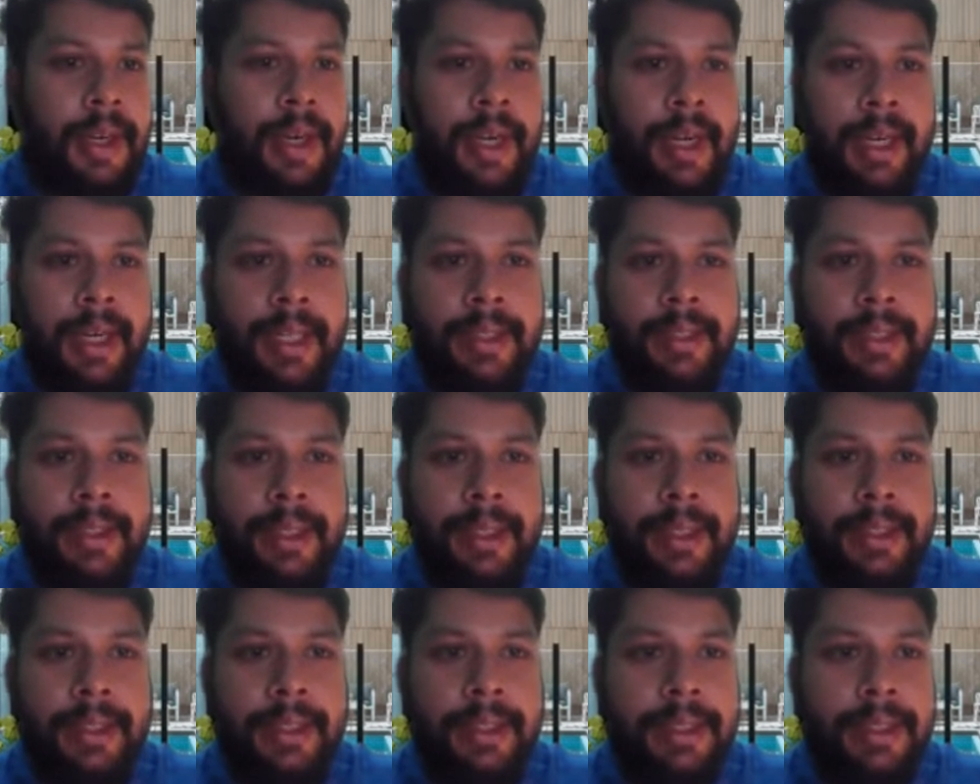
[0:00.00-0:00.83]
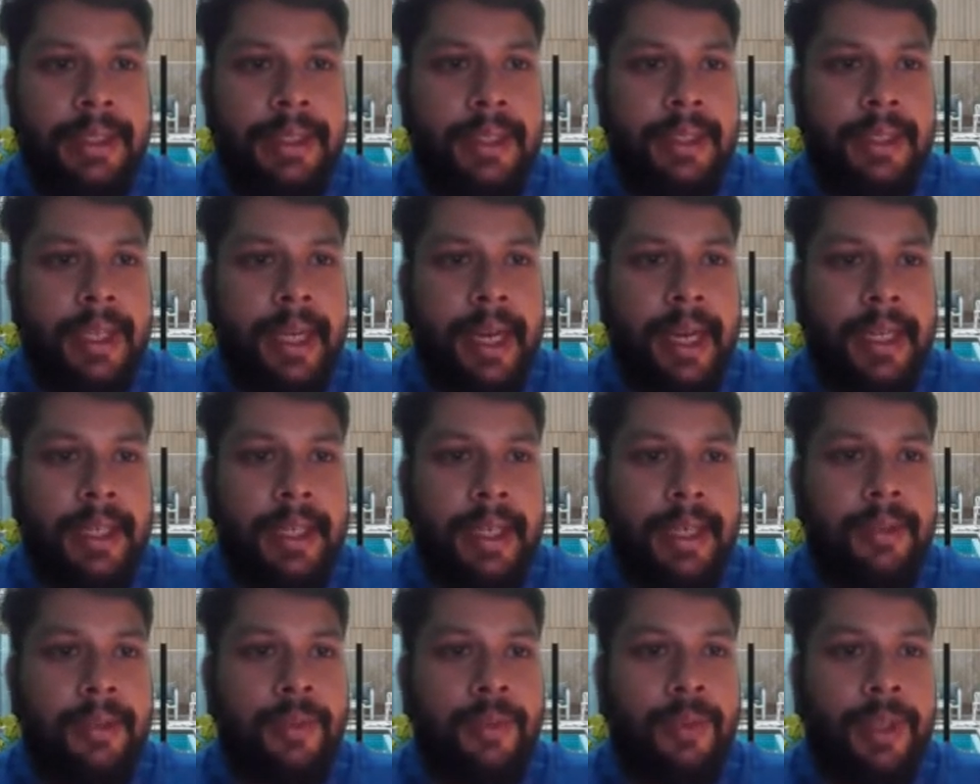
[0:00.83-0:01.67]
IR sensor that
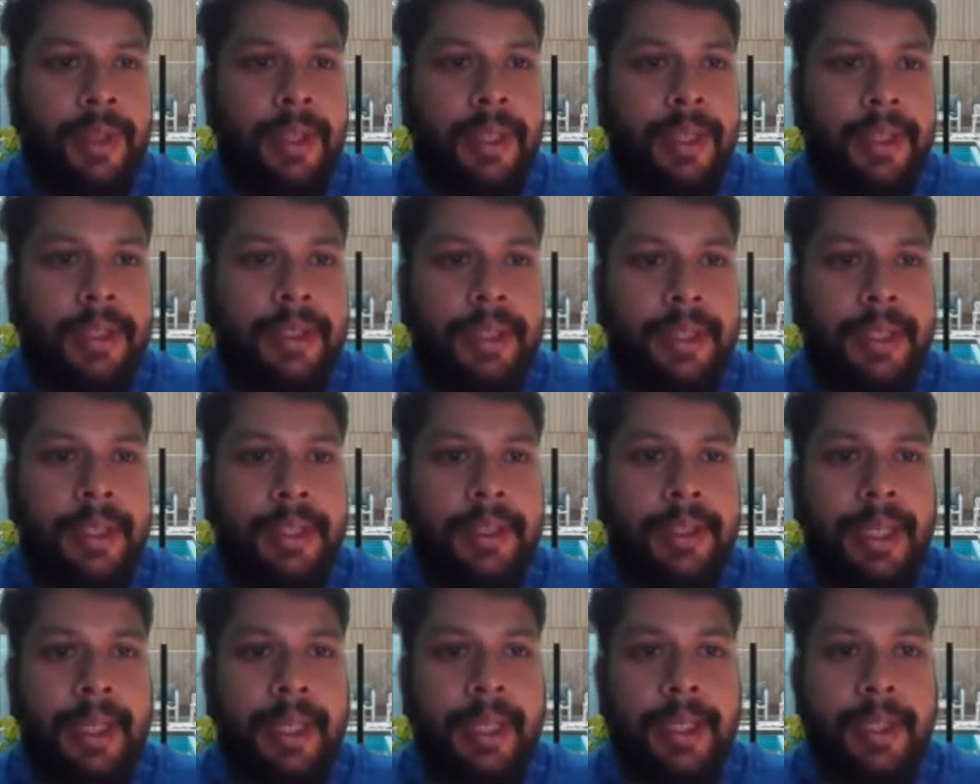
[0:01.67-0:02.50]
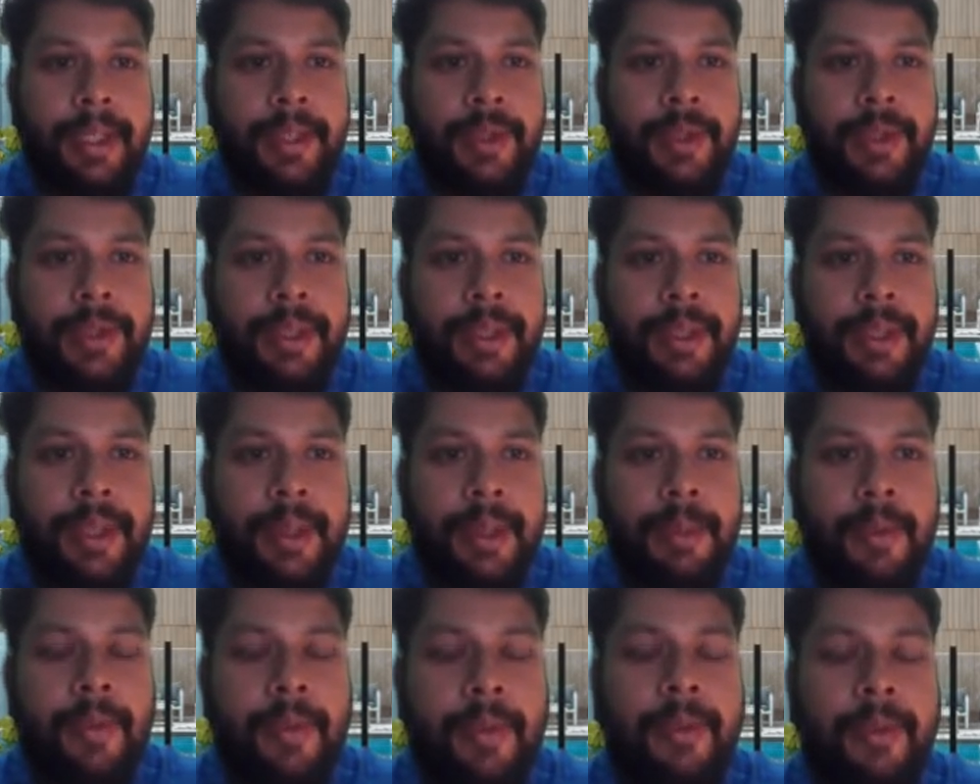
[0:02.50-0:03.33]
can work in sunlight using
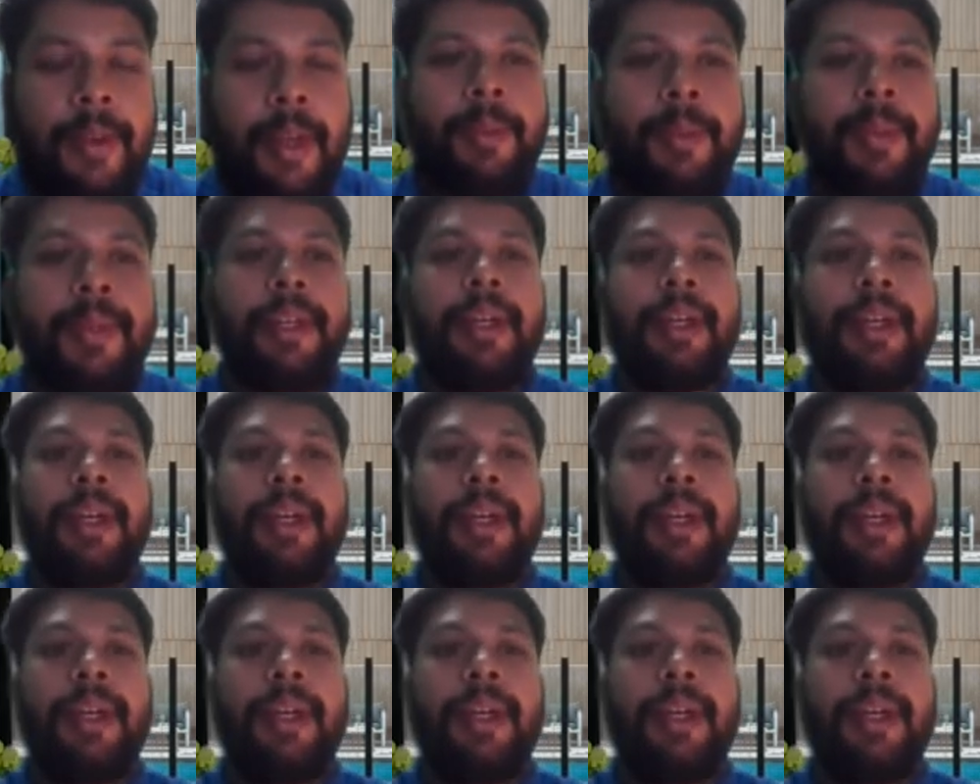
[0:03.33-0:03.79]
555 time.